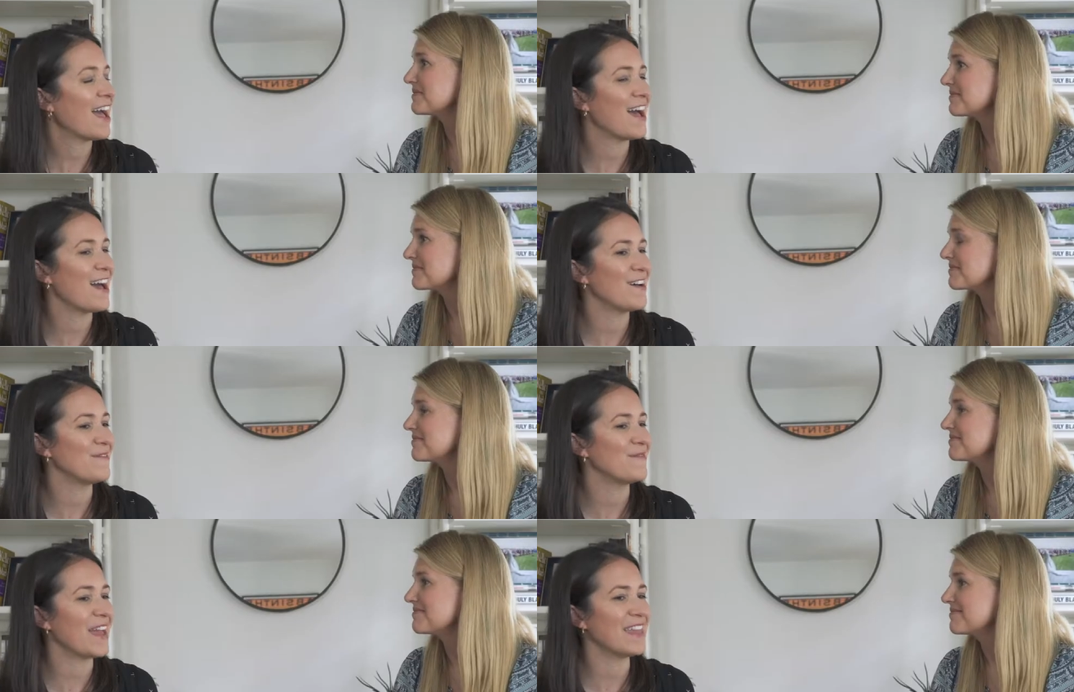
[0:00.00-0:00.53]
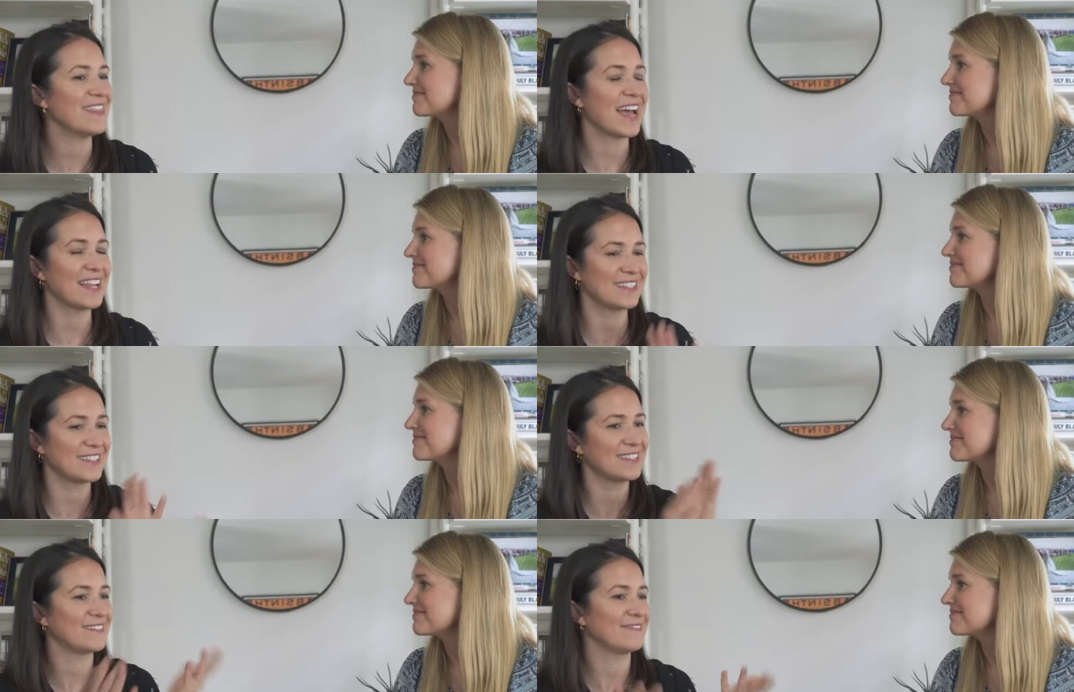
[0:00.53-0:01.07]
Speaker 1: um, and
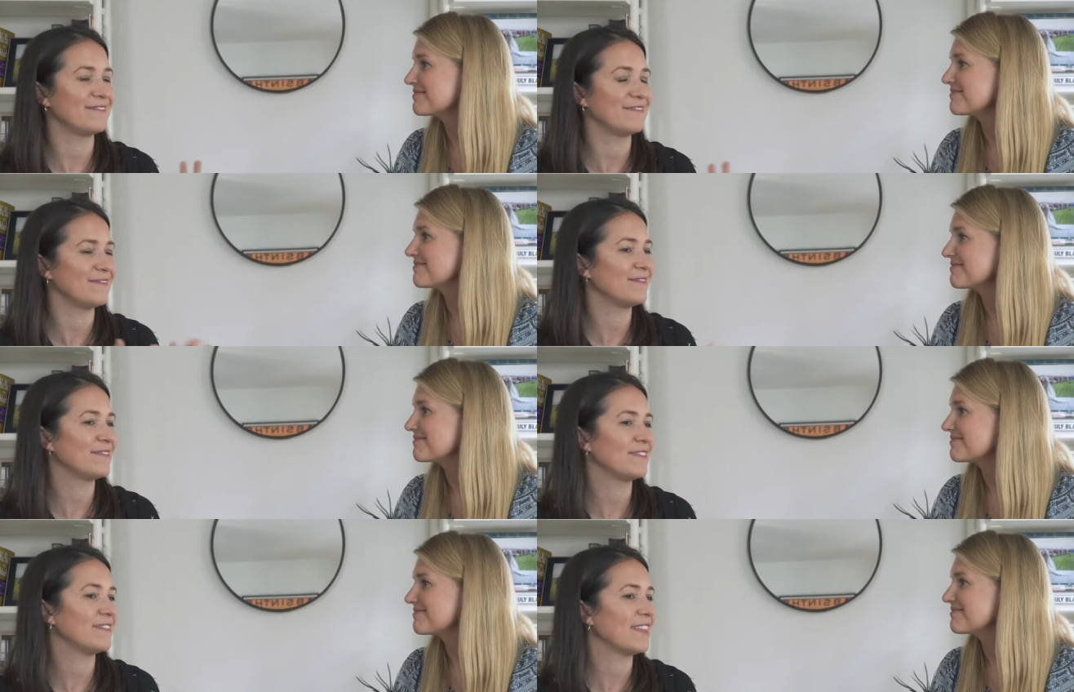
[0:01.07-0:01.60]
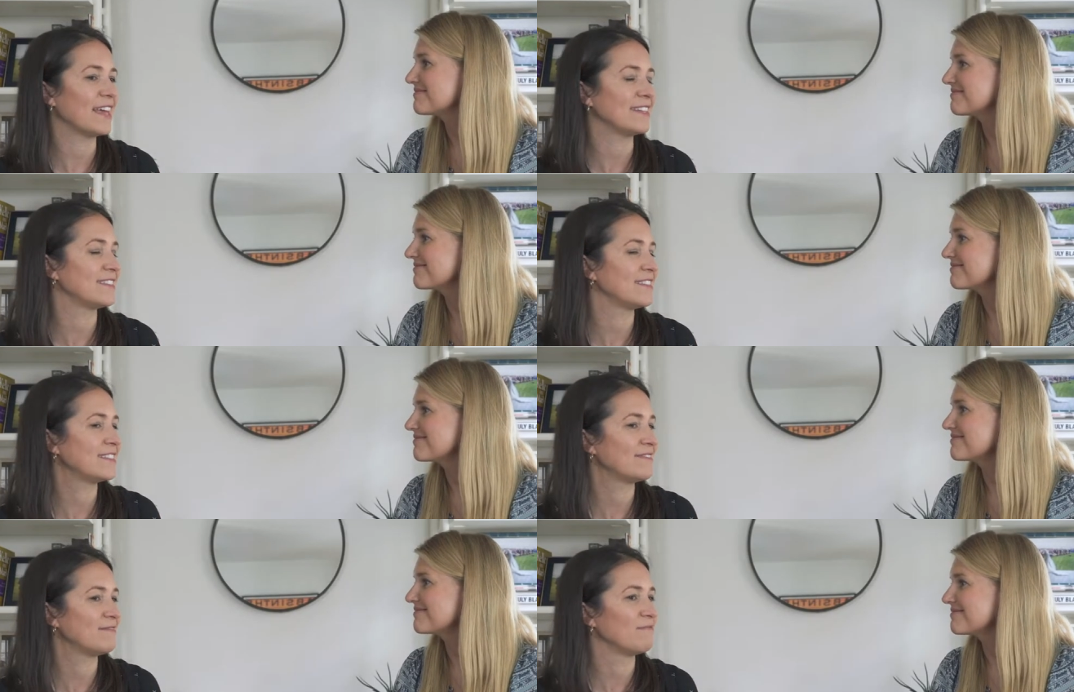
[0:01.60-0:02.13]
that's
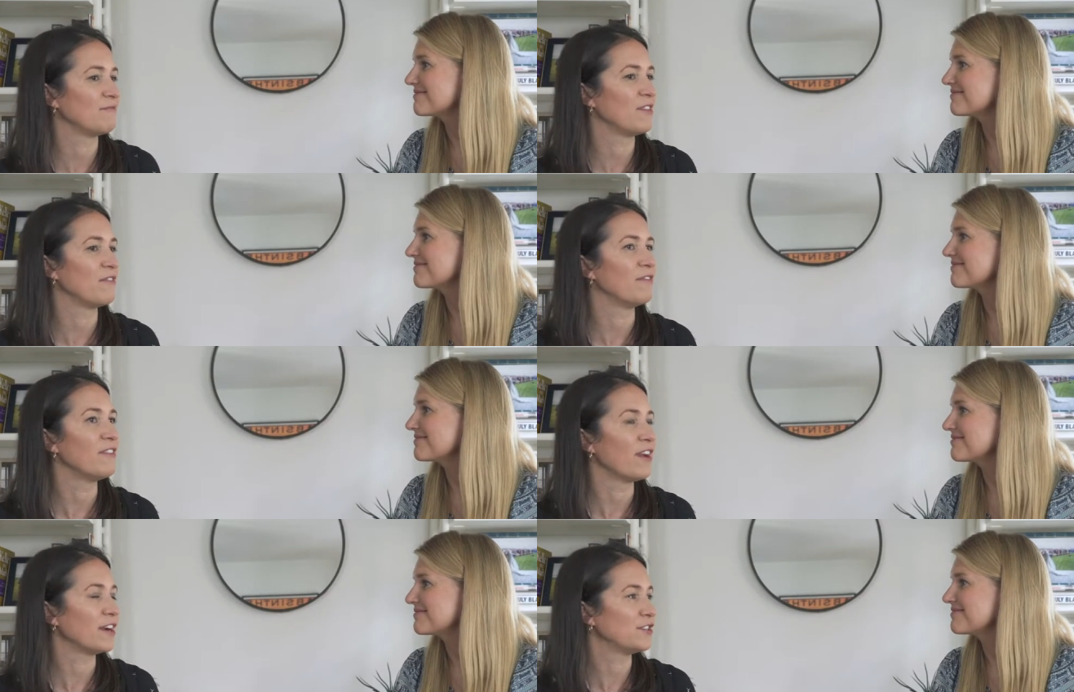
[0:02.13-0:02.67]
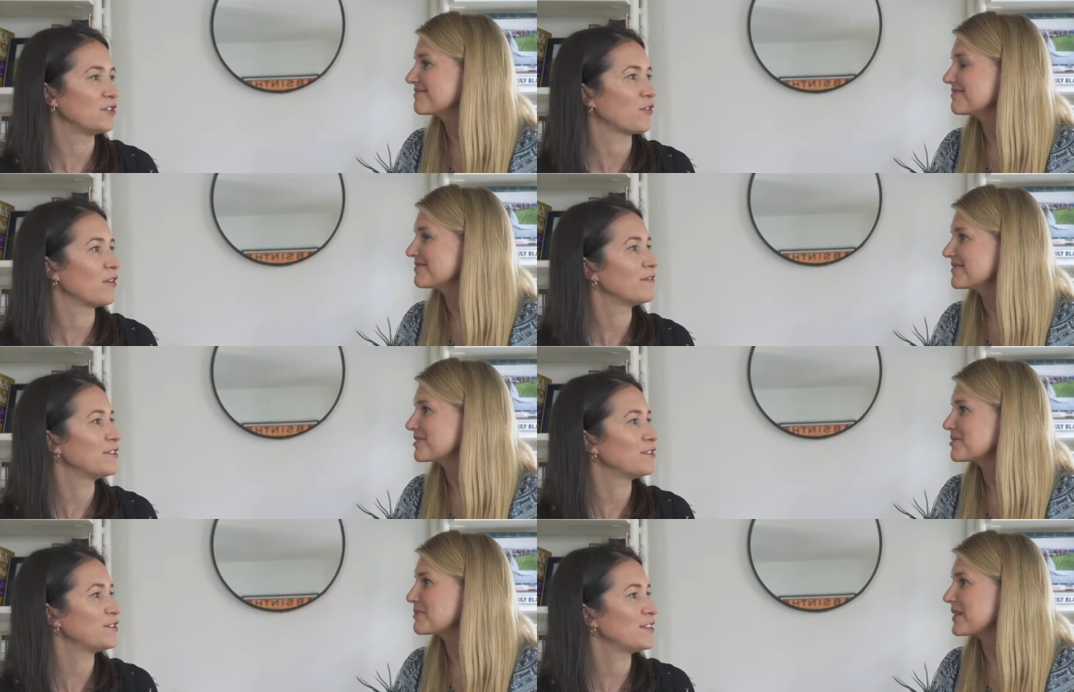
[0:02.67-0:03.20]
that's the very
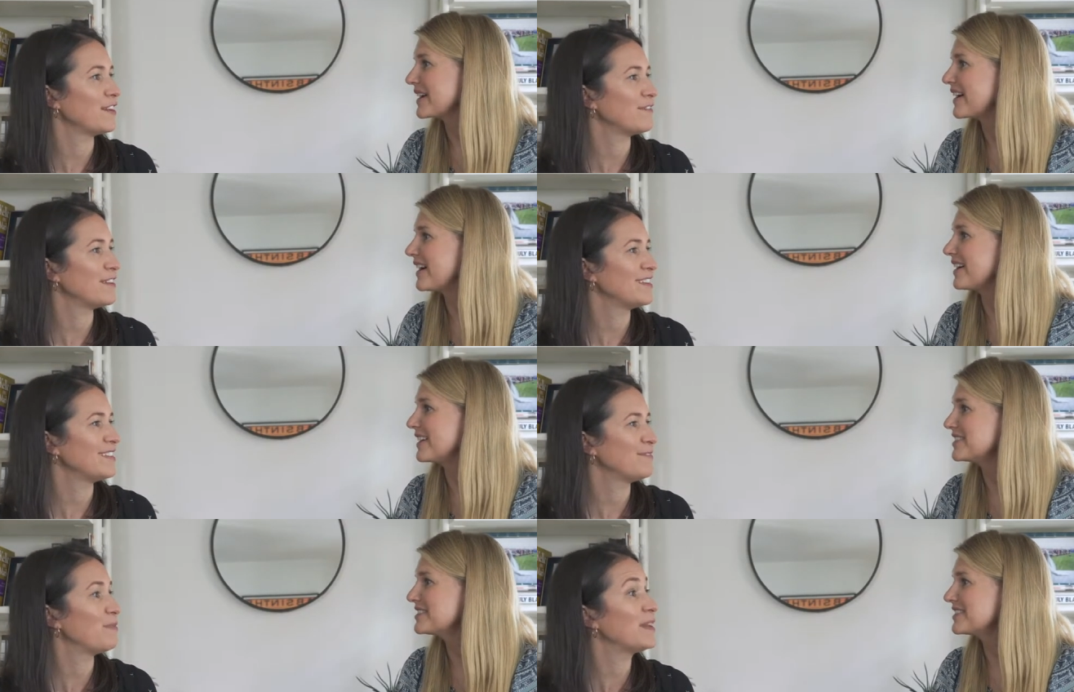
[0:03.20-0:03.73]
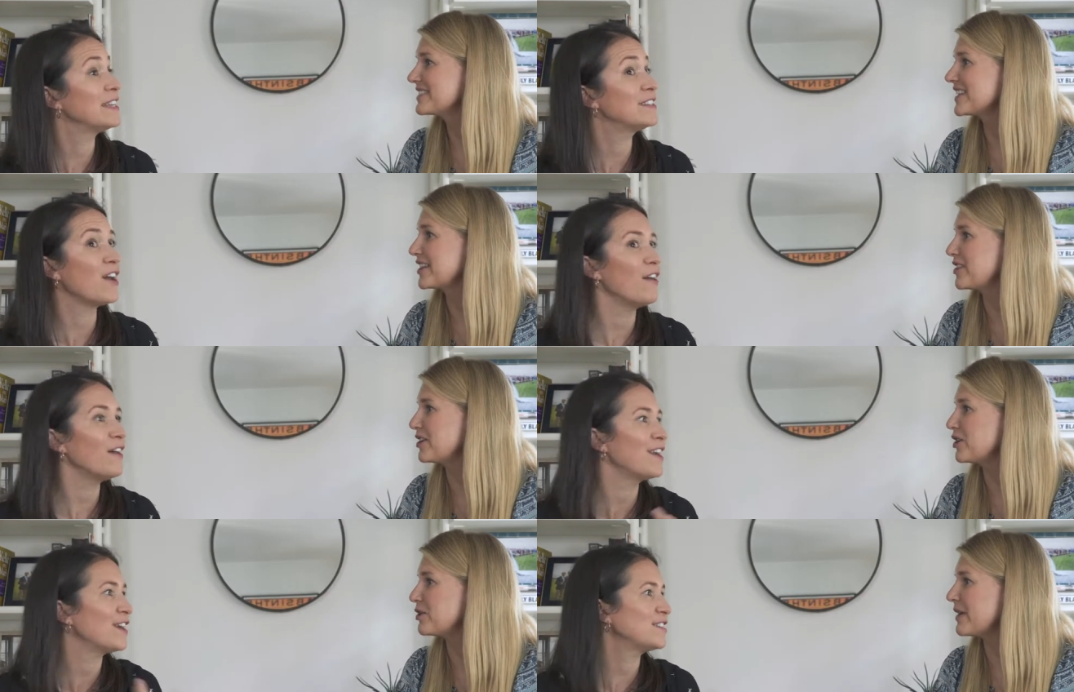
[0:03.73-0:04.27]
short version of it. Gosh, but it's
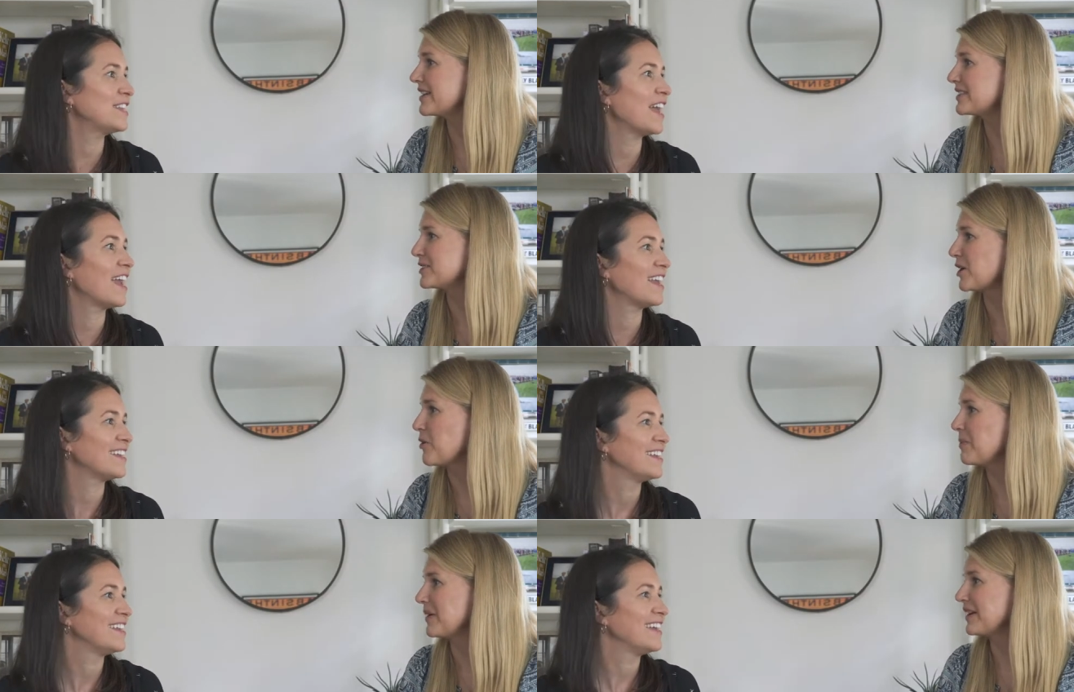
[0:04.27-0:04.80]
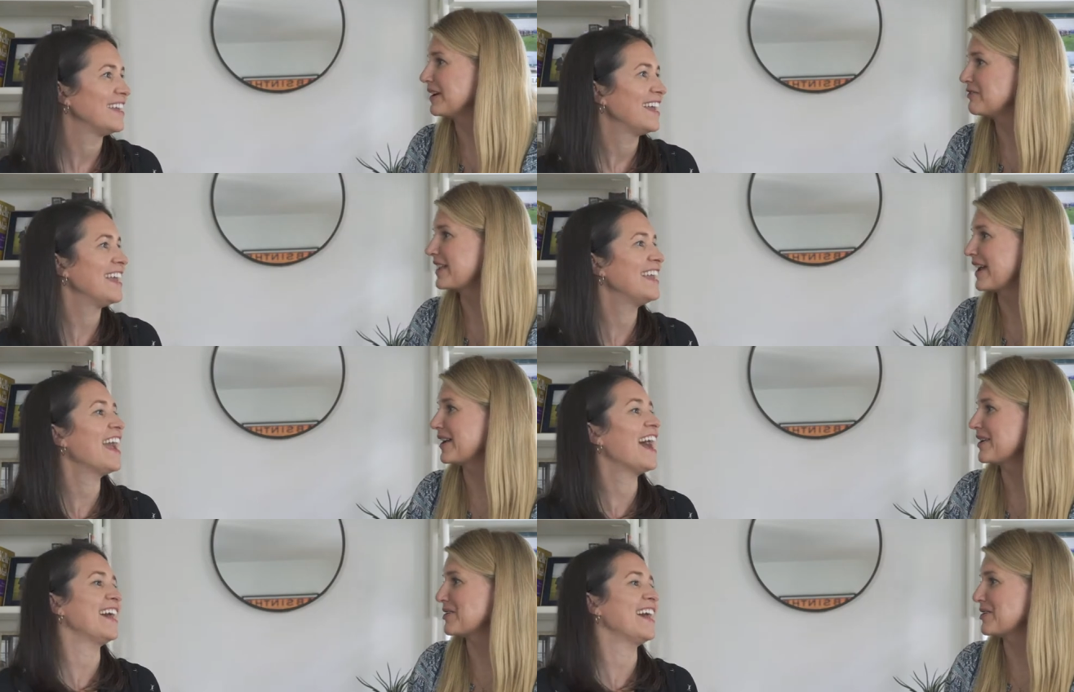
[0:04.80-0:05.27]
like all on US our site. Open of getting